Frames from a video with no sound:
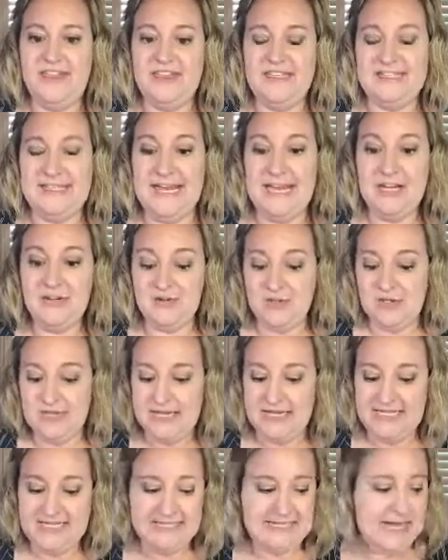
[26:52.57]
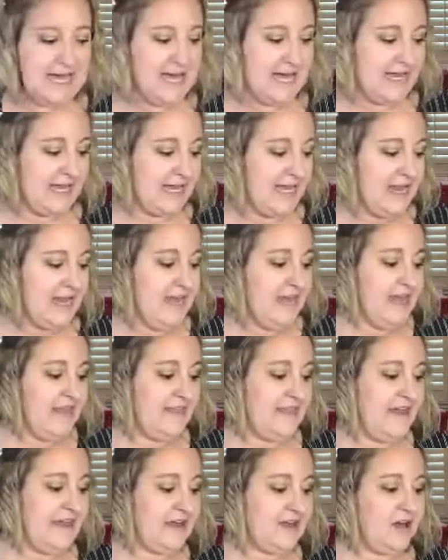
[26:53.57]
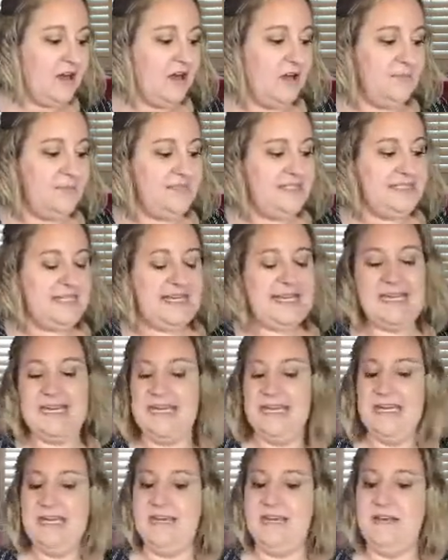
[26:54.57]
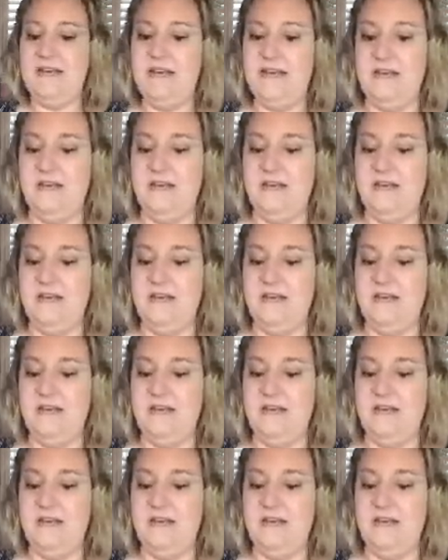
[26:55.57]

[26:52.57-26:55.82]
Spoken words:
this intricate die that comes in